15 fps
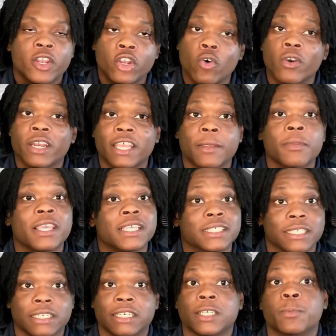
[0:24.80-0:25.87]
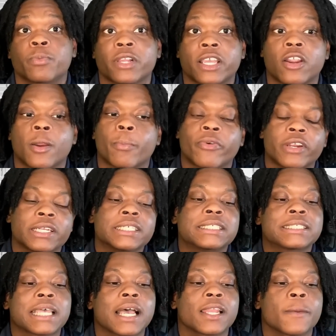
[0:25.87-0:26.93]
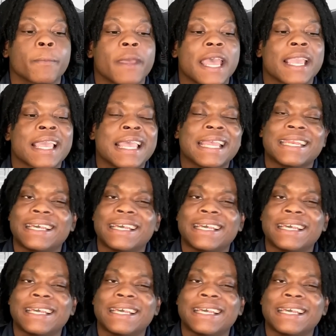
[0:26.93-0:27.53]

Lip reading: knowing him, he's a good player, a pretty solid back.